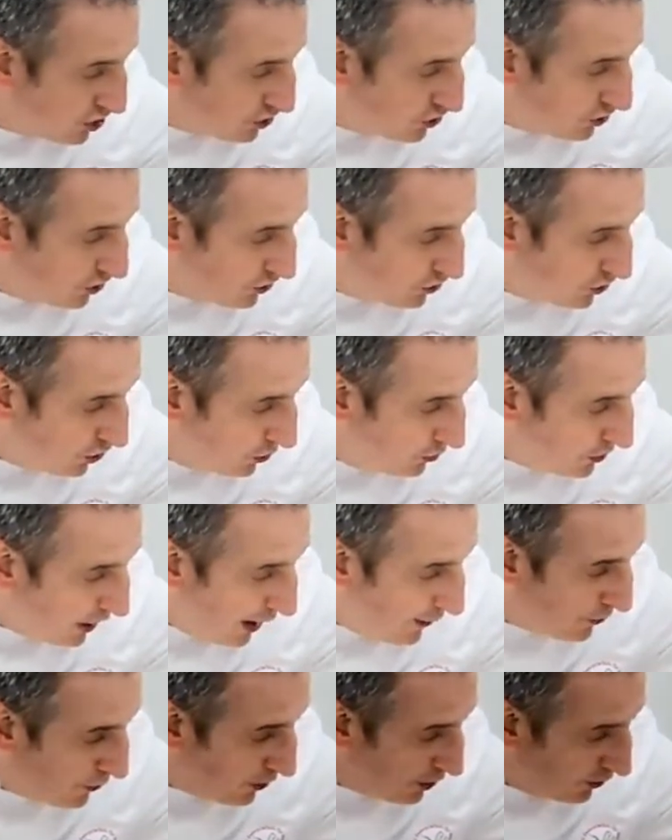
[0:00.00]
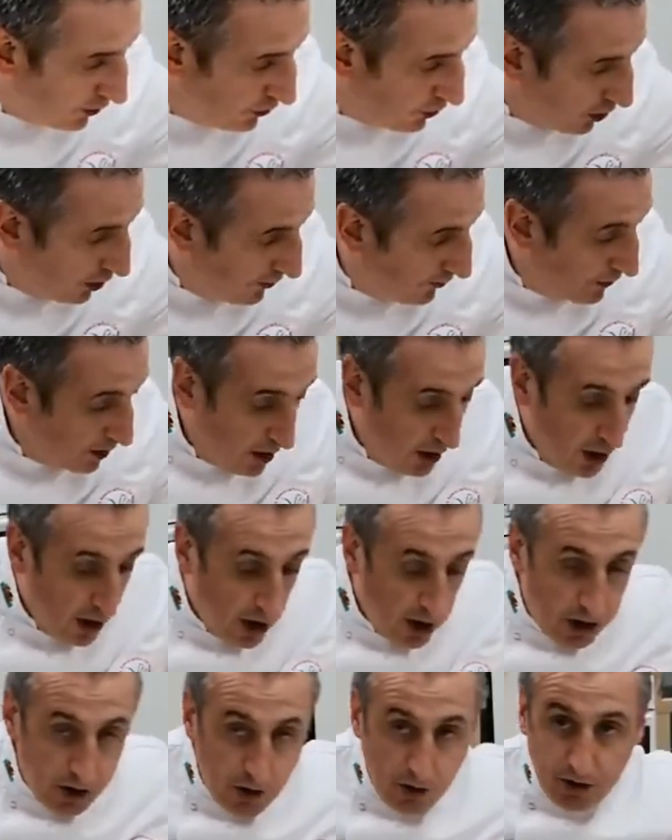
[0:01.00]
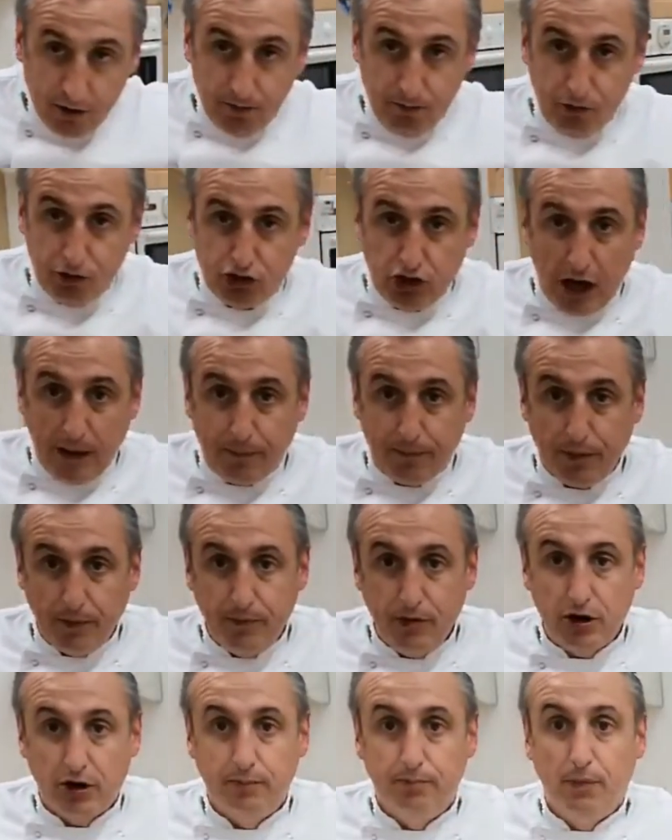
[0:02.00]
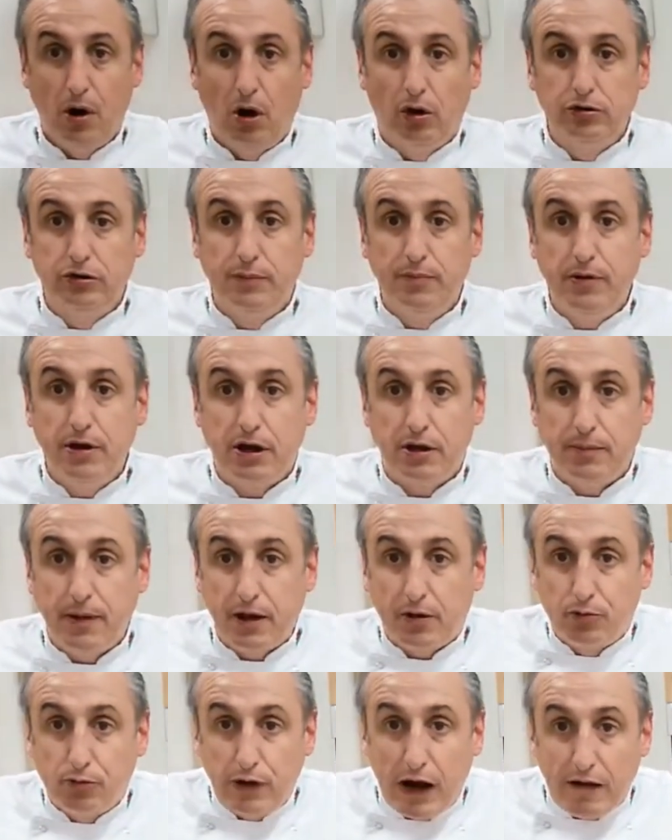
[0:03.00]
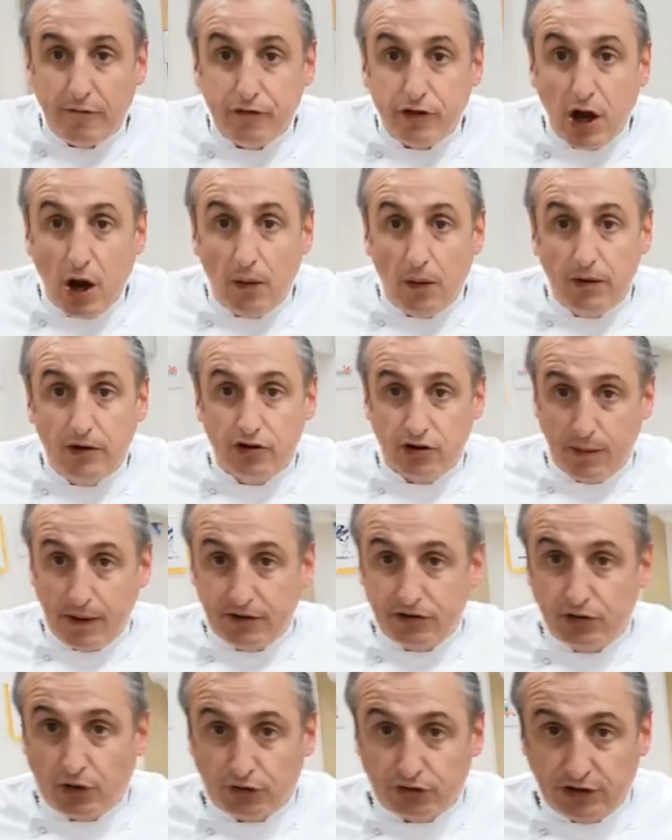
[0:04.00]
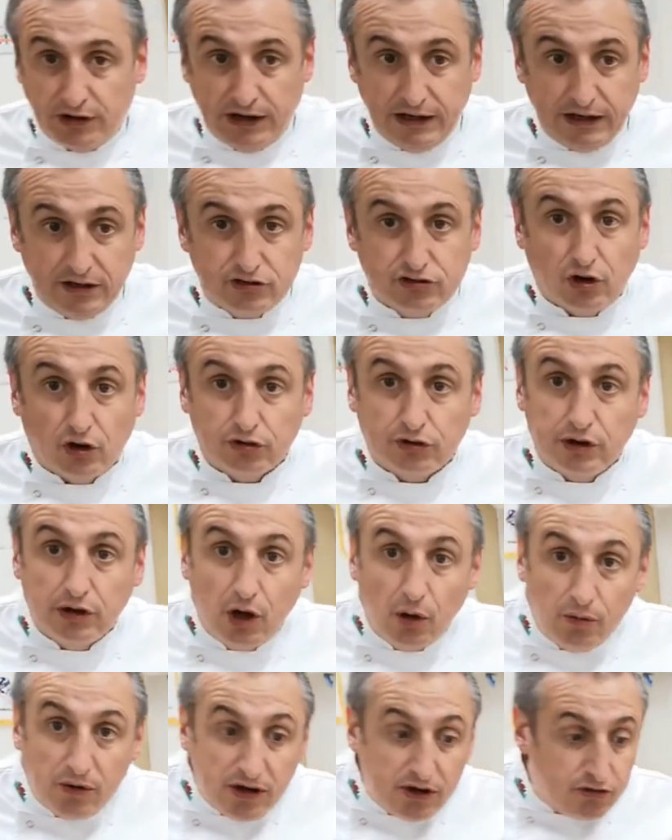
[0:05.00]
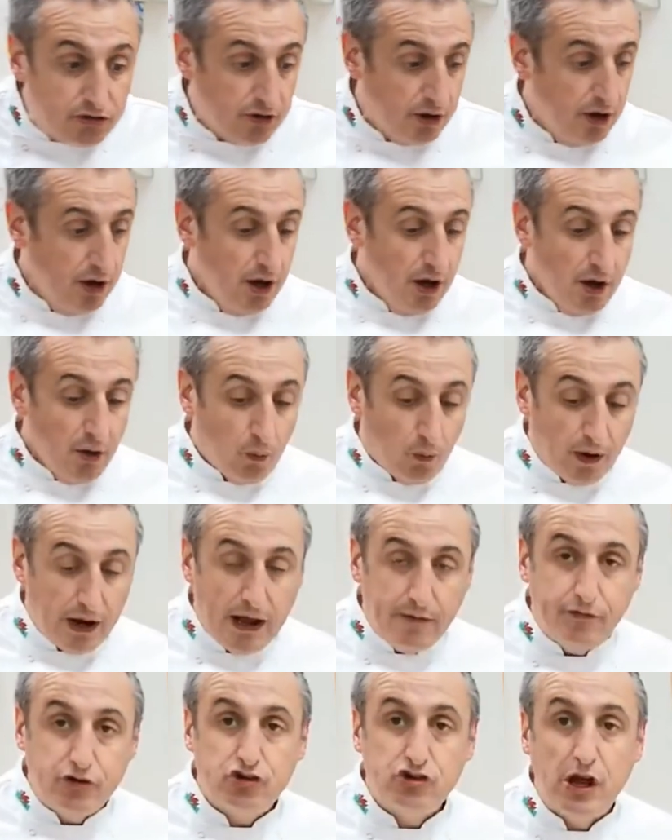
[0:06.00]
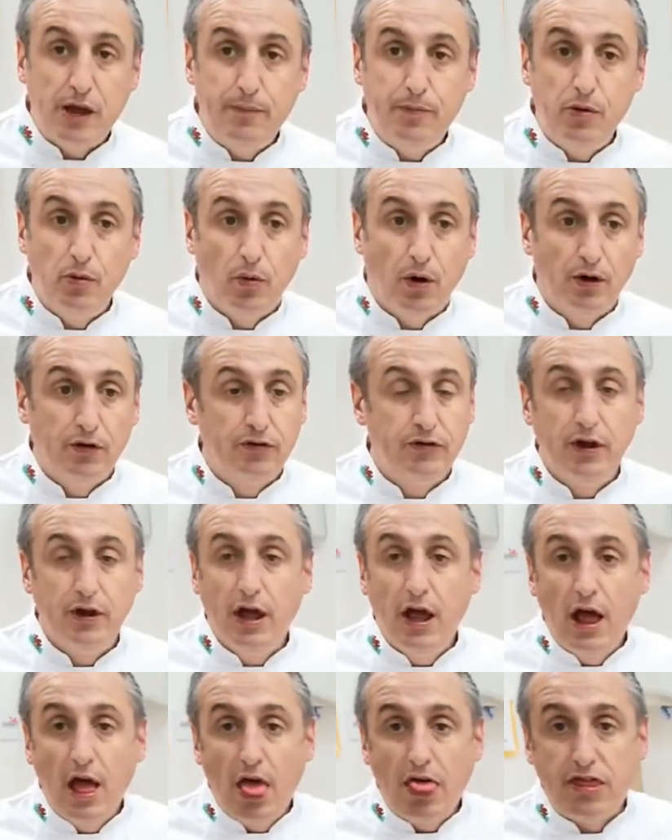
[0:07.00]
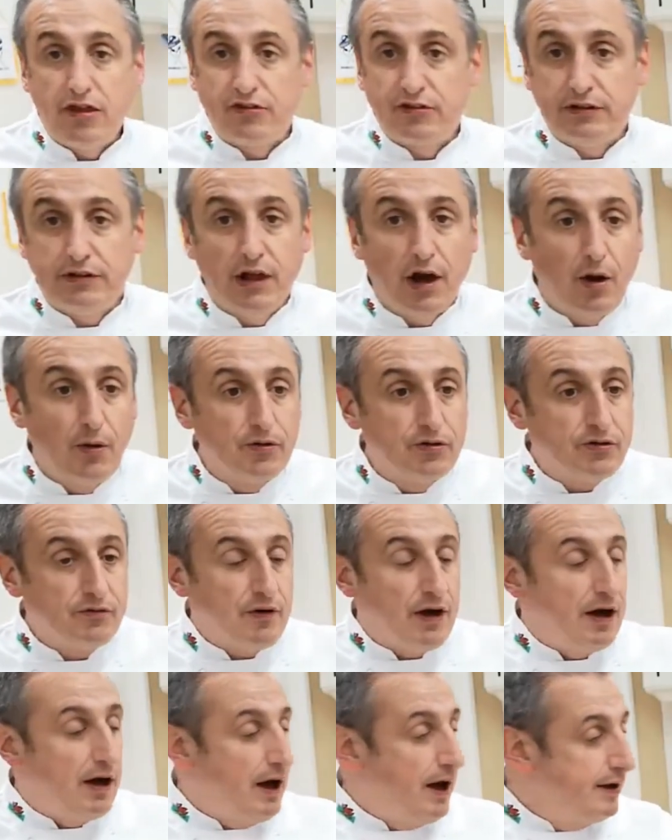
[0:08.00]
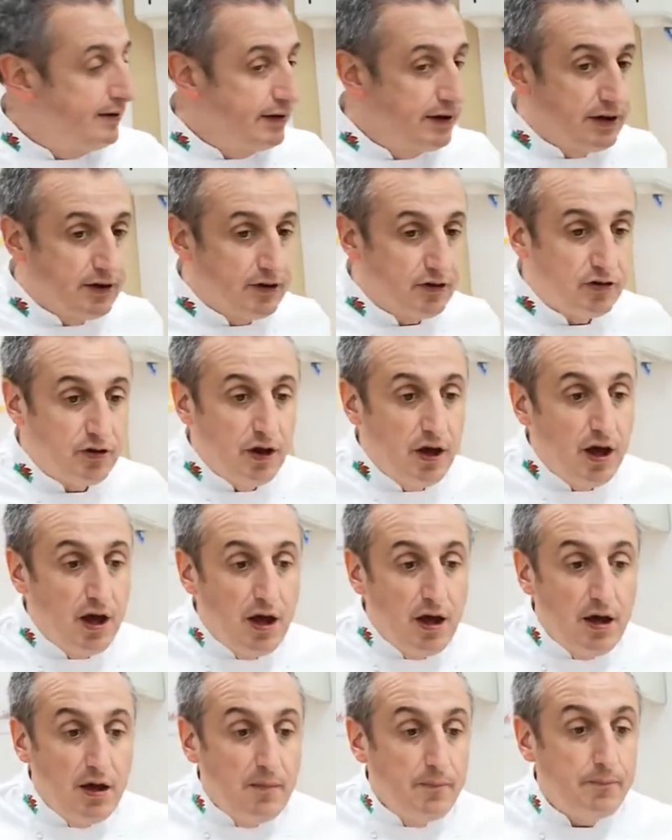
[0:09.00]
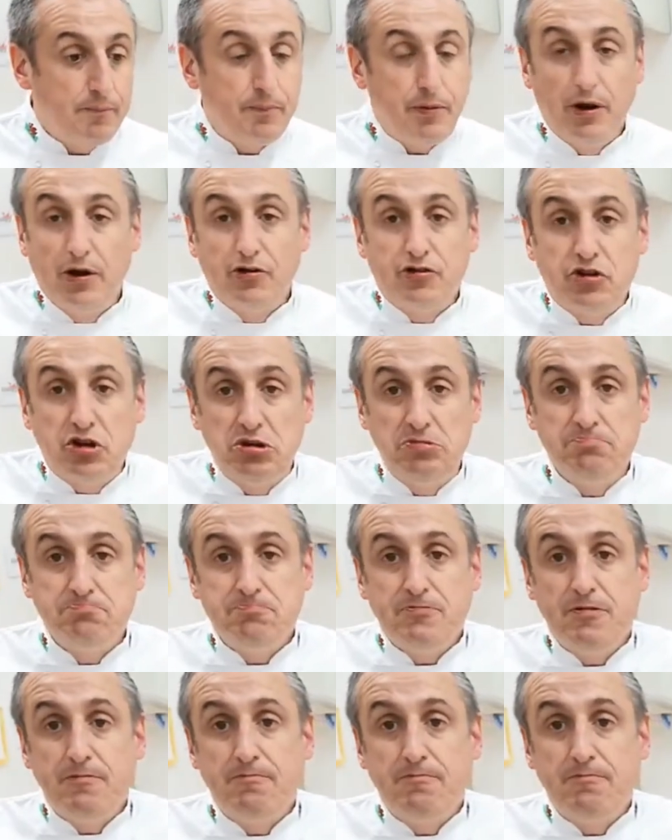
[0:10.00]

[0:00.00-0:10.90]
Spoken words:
just the two types you can do. You can shape them, you can mold them, you can make raviolis, you can make tortellinis, tortellonis, whatever shape you want. There's loads of ideas. Be honest with you,